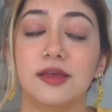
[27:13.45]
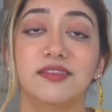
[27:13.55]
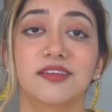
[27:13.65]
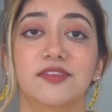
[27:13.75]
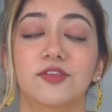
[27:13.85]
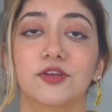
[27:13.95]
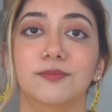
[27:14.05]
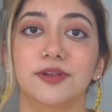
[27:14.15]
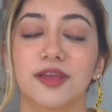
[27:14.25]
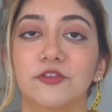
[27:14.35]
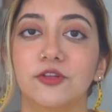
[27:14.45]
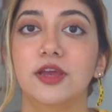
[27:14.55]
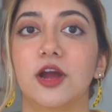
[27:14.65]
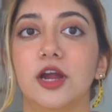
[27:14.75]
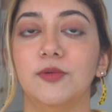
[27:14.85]
since this could potentially
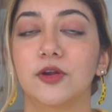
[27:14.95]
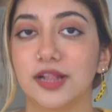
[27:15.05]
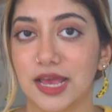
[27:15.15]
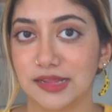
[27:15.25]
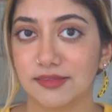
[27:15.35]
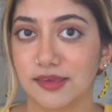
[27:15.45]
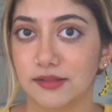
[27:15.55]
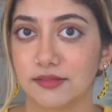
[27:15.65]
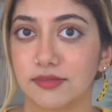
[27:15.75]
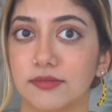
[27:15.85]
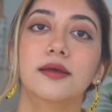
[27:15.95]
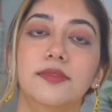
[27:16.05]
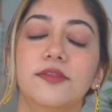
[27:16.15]
harm your client's sales.